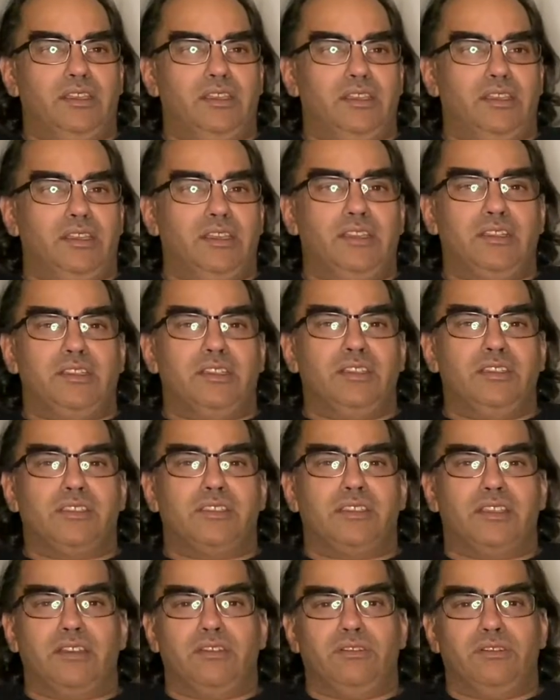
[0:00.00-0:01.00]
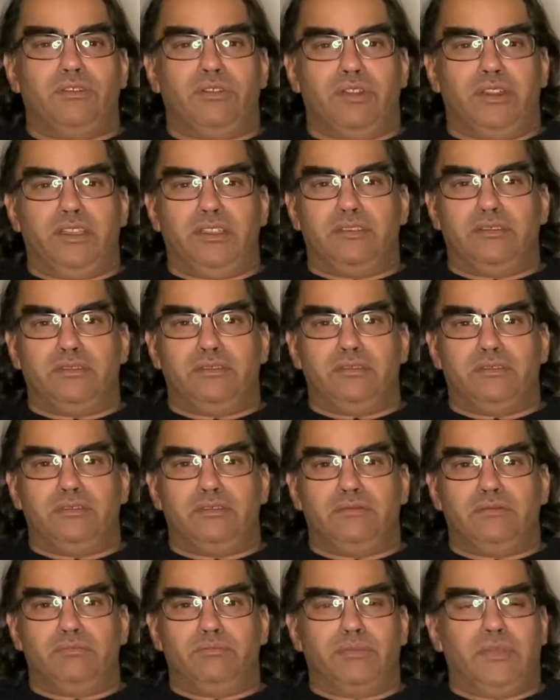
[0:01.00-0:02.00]
it does sound great.
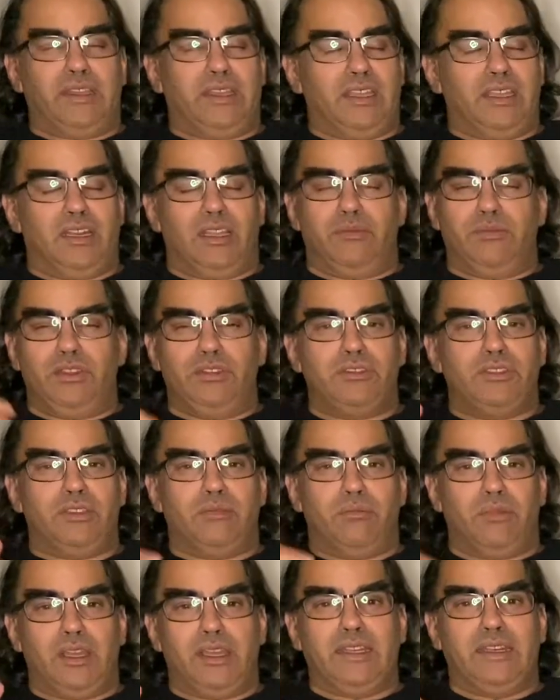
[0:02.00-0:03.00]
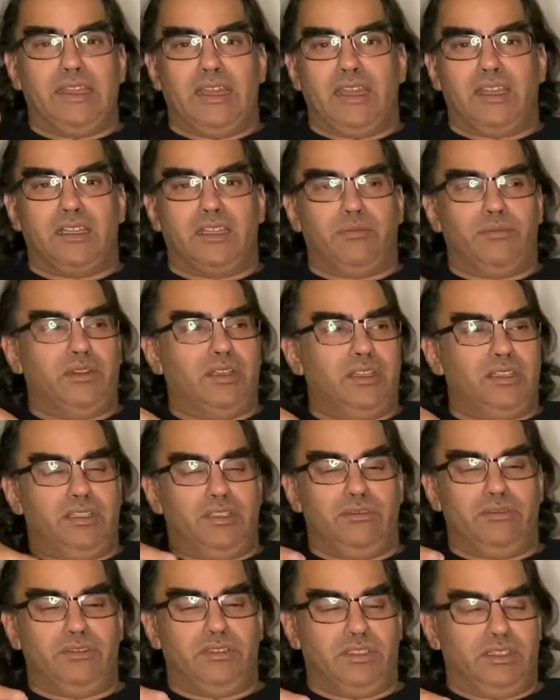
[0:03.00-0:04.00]
Again, I'm using my DAC. I'm not
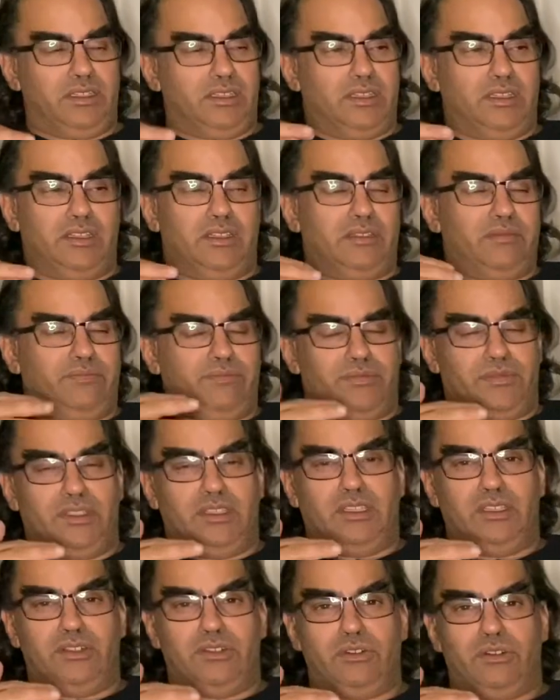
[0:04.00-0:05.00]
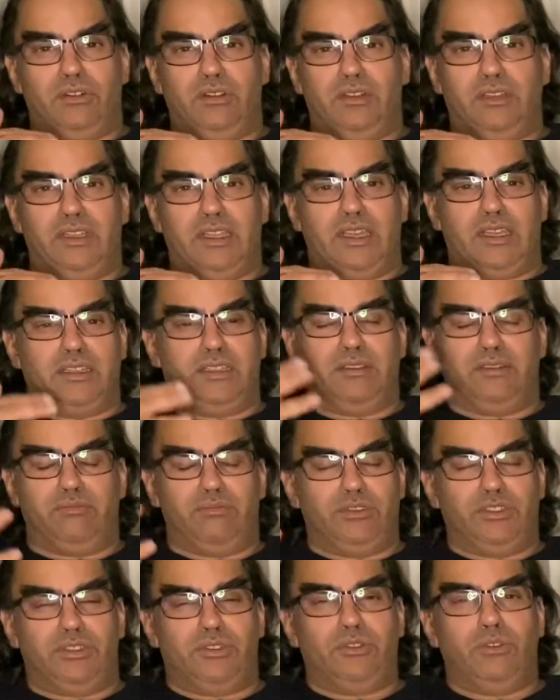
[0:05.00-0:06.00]
using the internal DAC. It
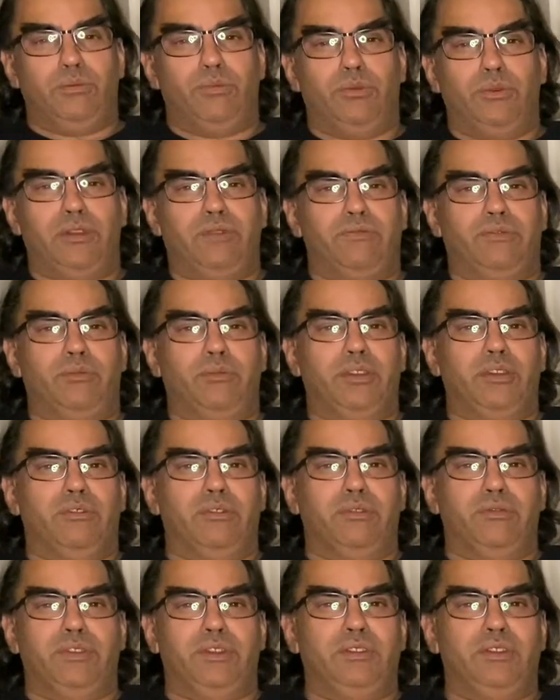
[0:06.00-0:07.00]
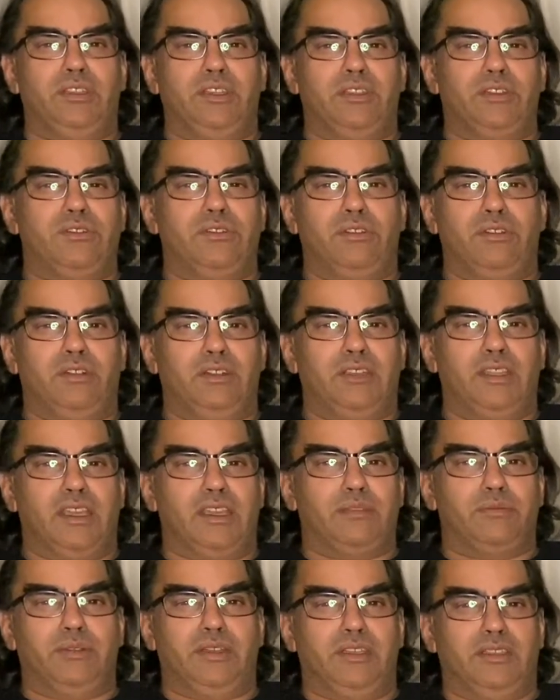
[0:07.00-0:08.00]
was no point for me to review the internal
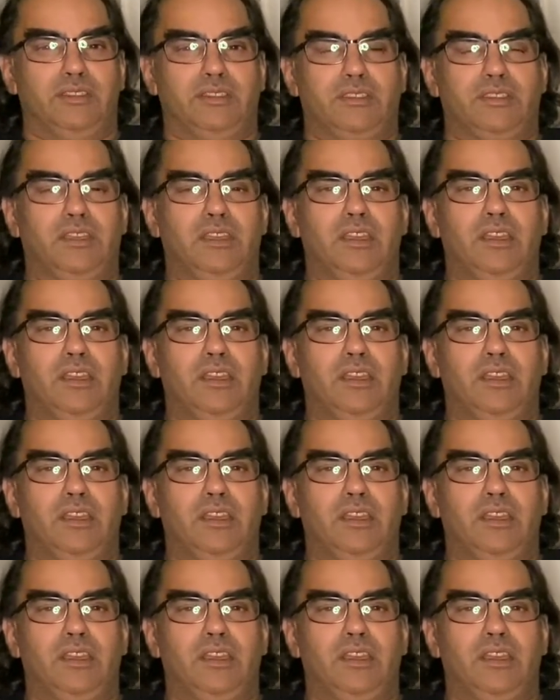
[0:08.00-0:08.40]
DAC because